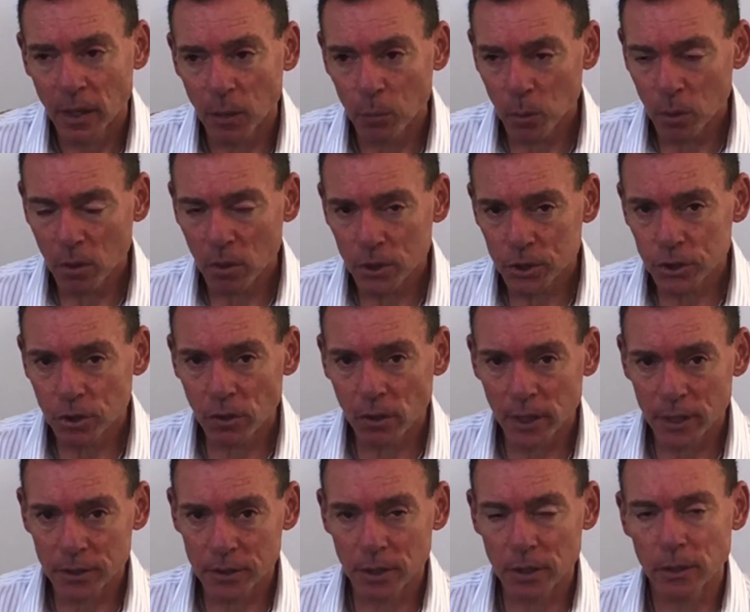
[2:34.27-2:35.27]
And what I
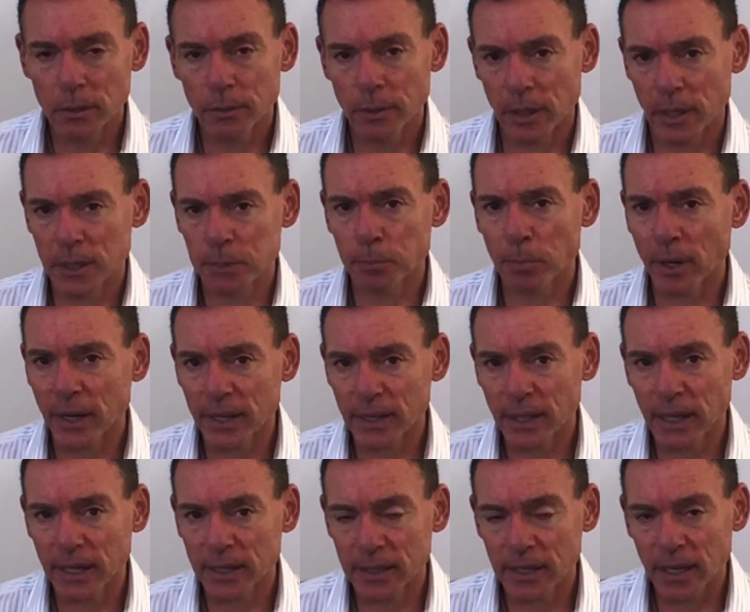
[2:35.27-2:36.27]
try and do is
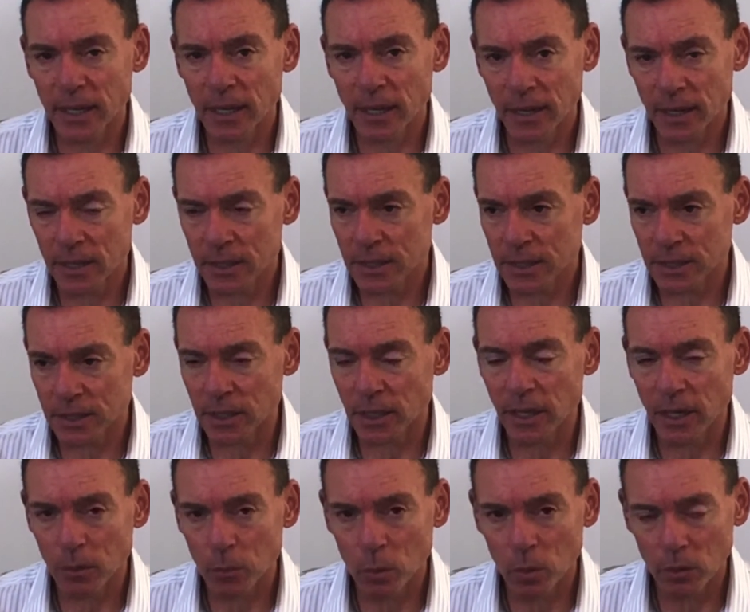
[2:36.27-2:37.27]
break that down,
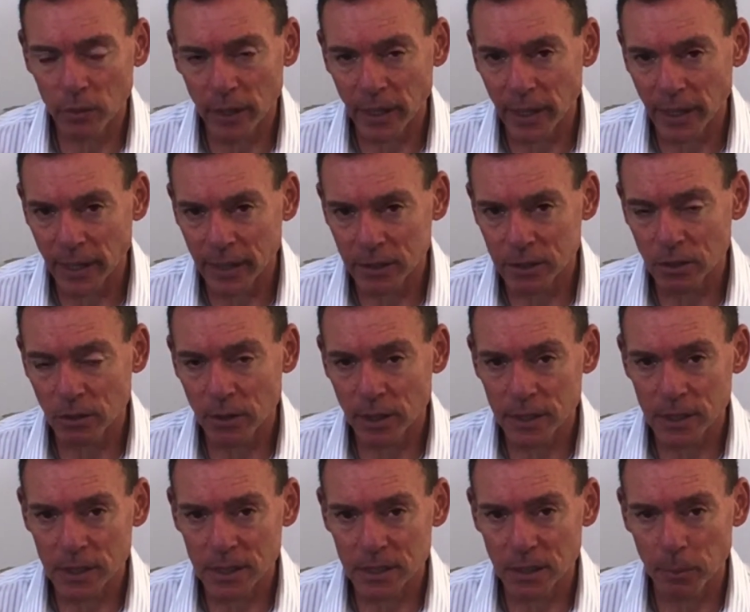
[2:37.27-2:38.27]
understand what that
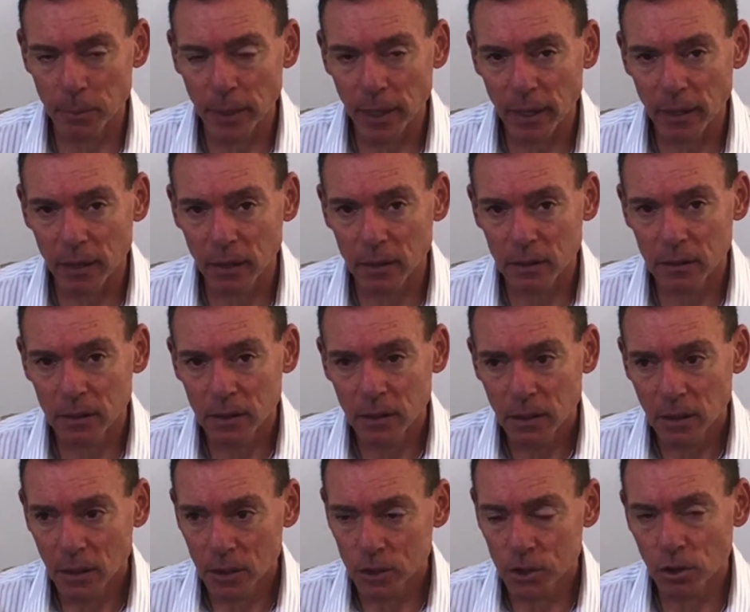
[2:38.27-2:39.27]
anxiety is about,
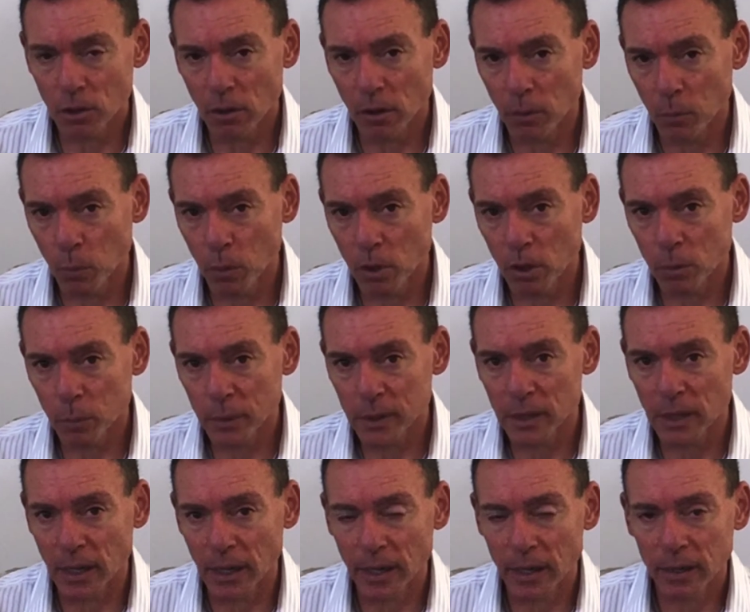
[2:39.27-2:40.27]
and try and work
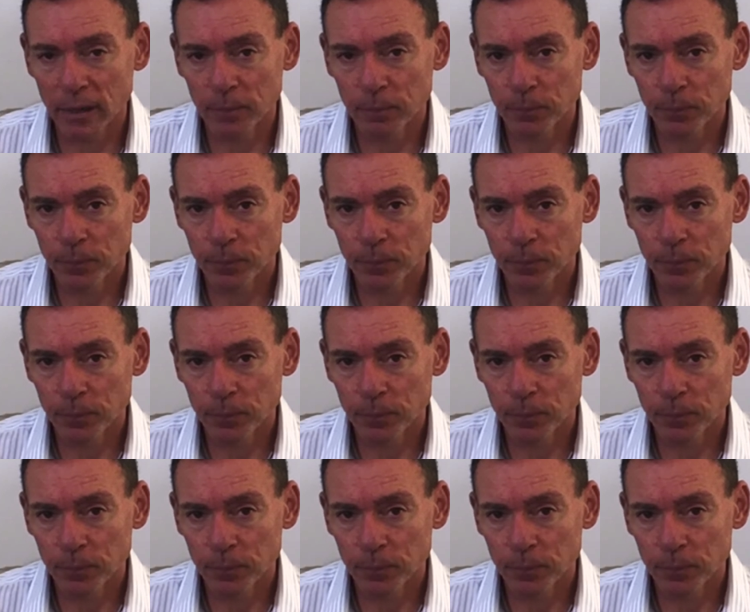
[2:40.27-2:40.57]
with that.